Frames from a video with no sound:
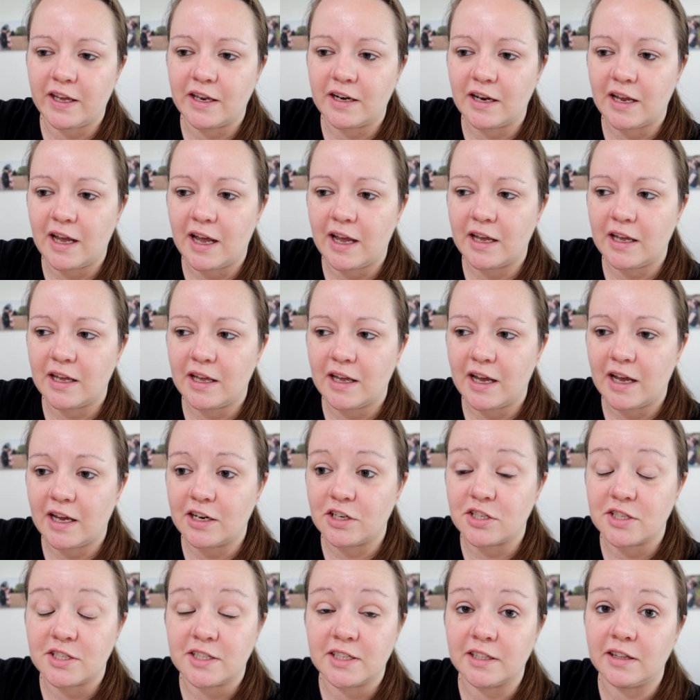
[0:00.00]
and I,
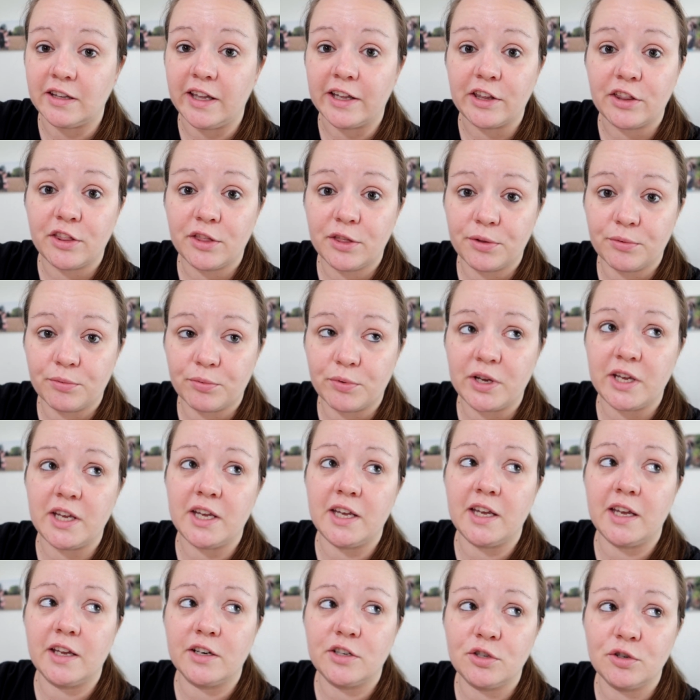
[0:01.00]
I just did like
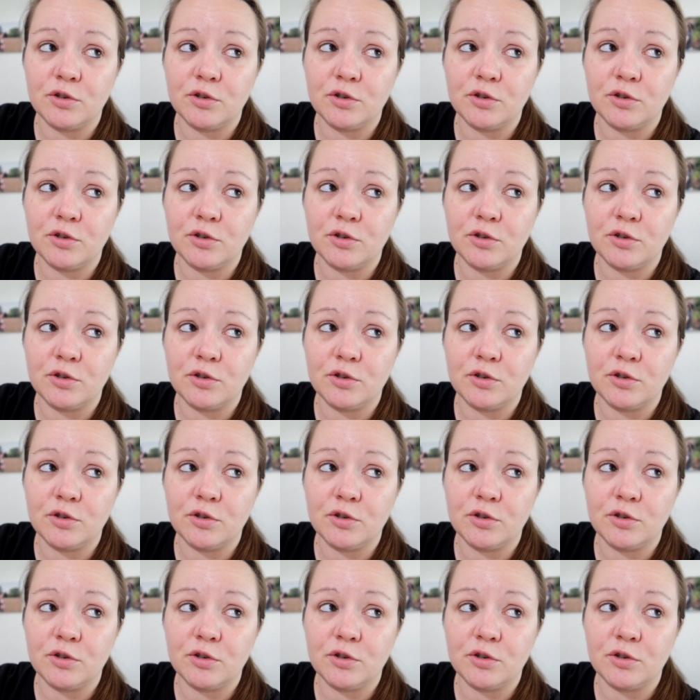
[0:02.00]
three